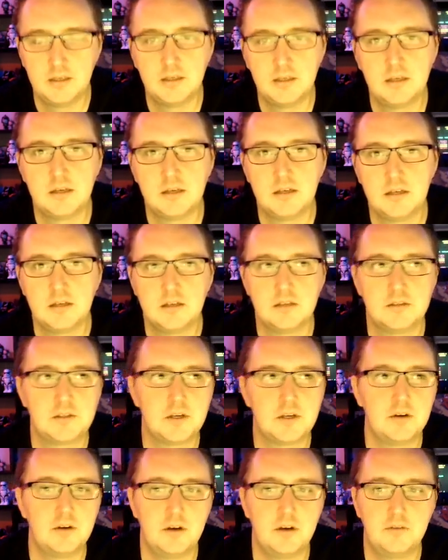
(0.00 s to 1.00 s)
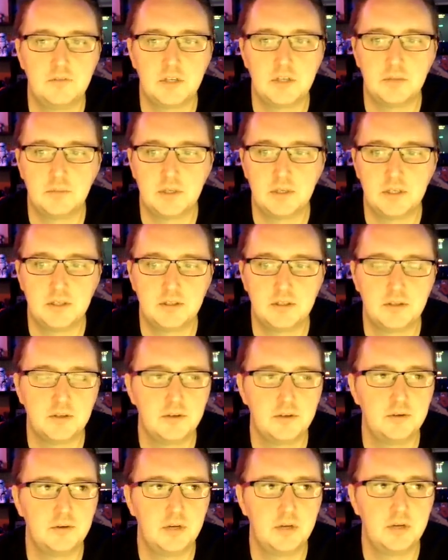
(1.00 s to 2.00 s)
So I've jumped into
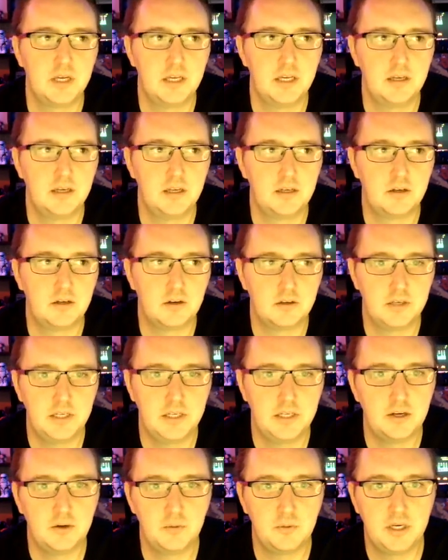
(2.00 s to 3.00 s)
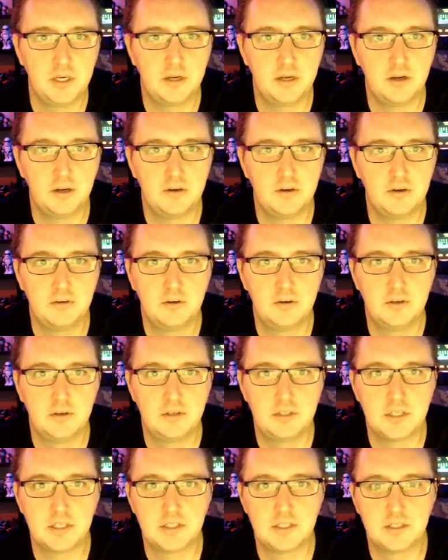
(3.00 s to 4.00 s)
an incognito window
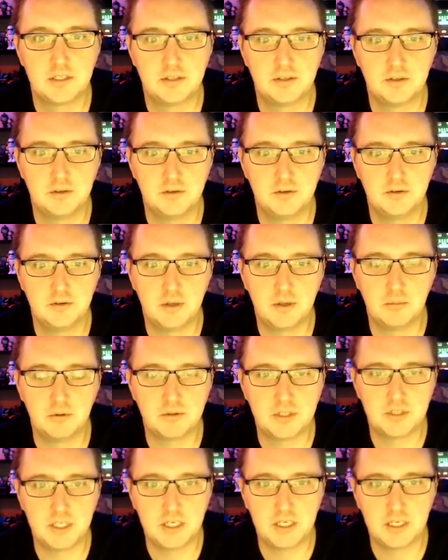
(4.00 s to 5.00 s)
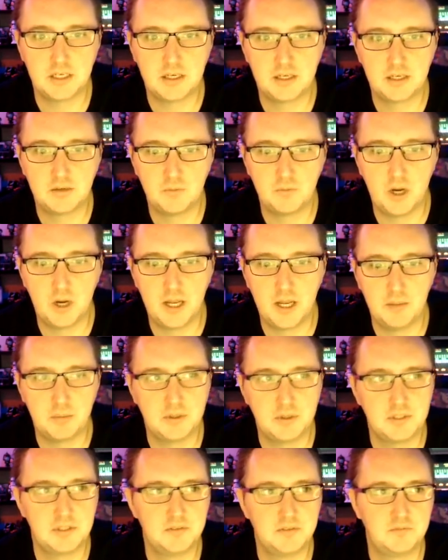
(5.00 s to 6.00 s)
just to double check what happens
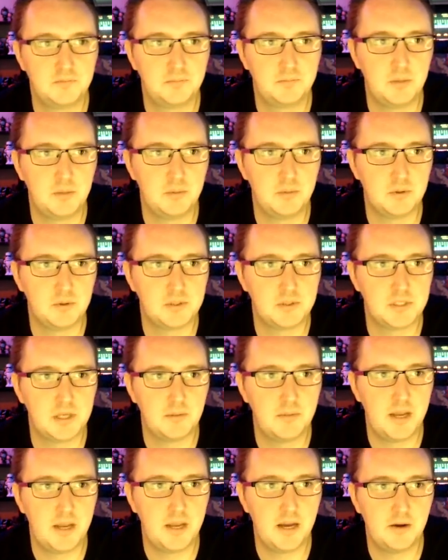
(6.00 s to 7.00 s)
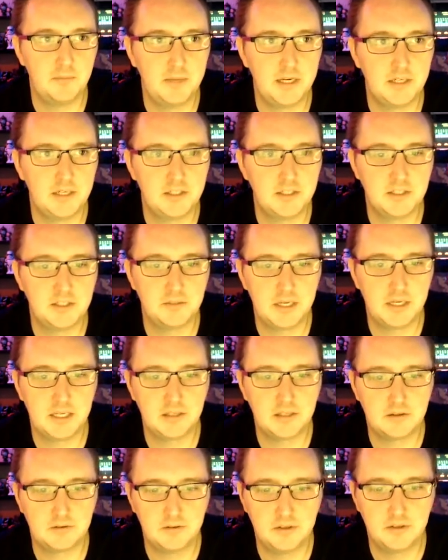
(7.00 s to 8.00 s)
if people somehow manage to make it through
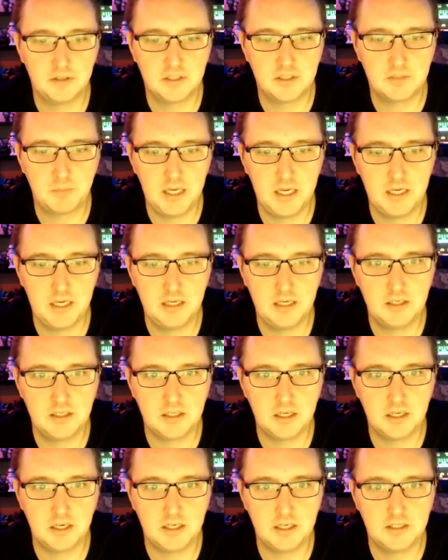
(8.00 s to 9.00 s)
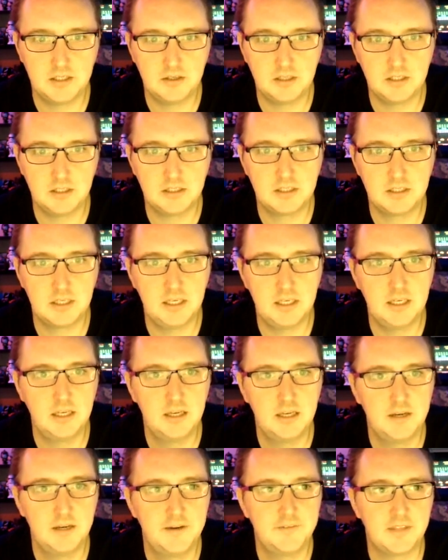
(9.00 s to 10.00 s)
to this page. And as you can see,
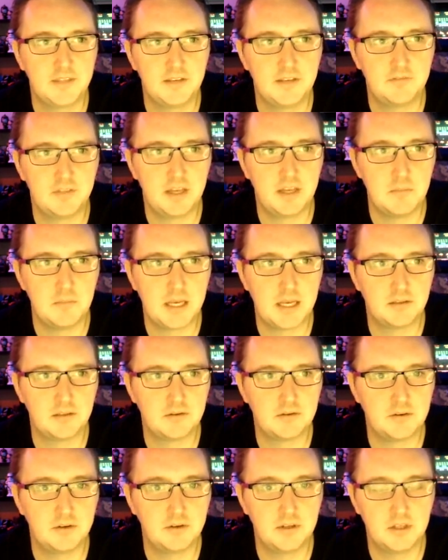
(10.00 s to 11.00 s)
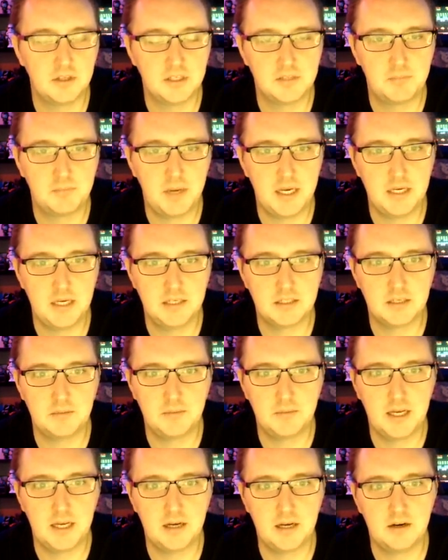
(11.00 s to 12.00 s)
if they make it through to this page
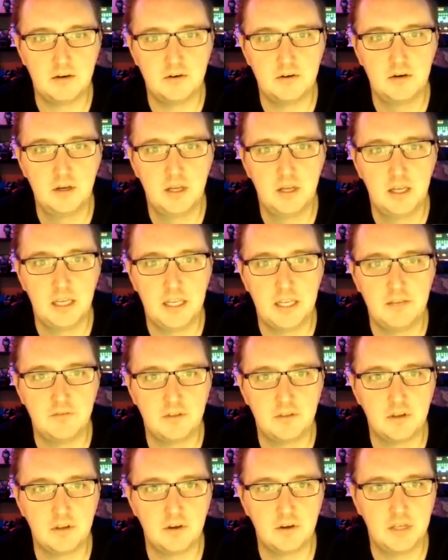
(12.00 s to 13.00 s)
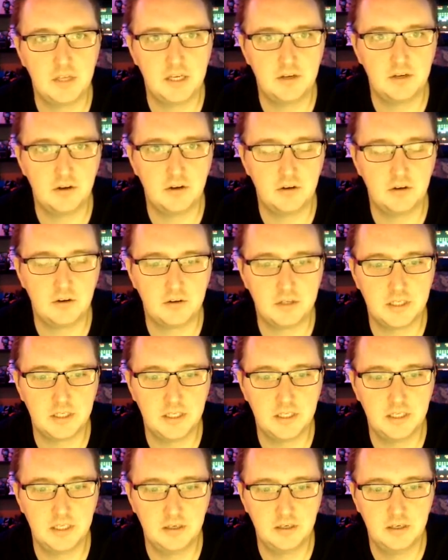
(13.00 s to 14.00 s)
somehow, even though they're not logged
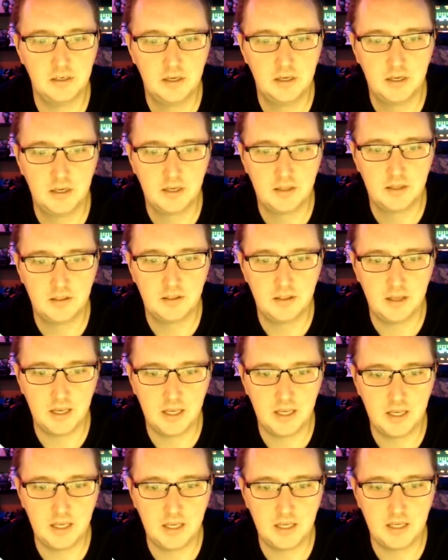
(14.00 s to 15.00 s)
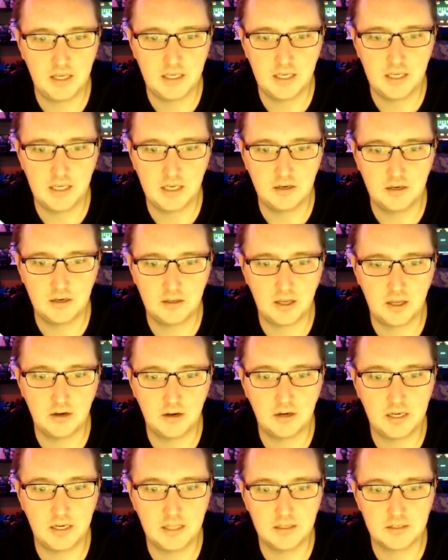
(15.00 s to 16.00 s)
in, they only get
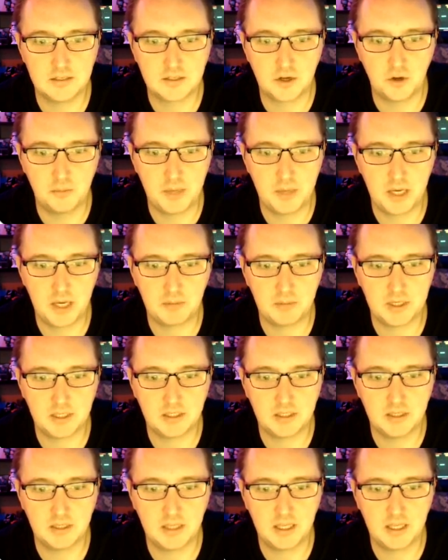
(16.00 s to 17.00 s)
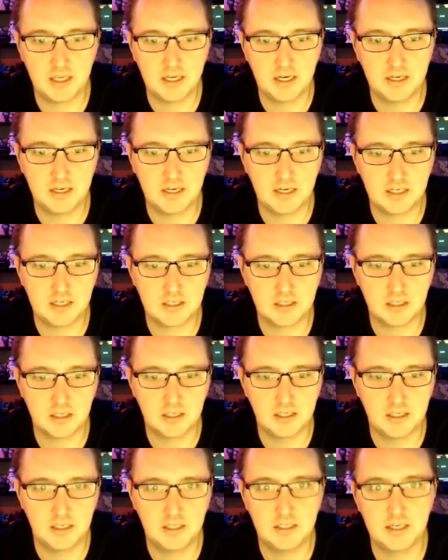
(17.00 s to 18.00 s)
this go back button. They can't actually
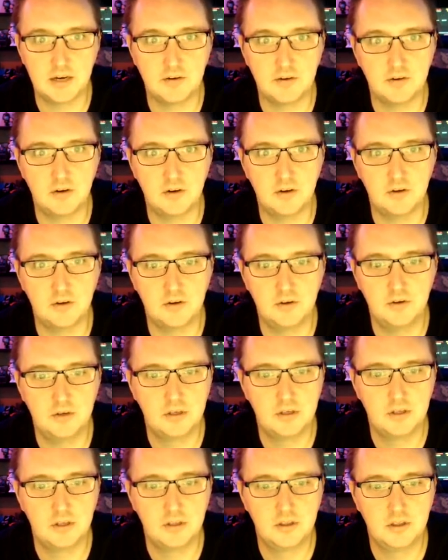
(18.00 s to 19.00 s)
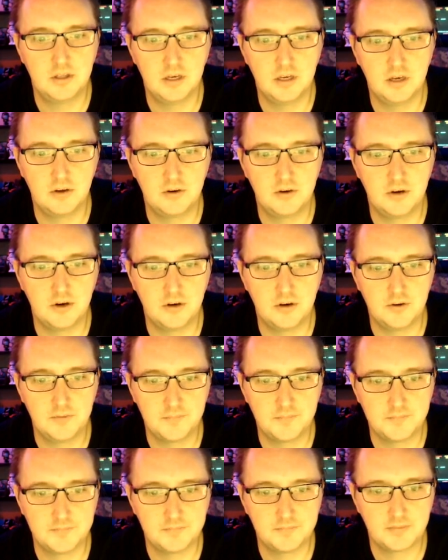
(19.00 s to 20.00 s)
download the logo.
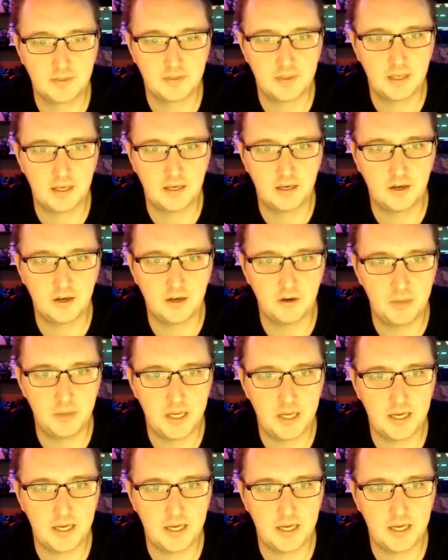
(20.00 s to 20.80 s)
They can go back.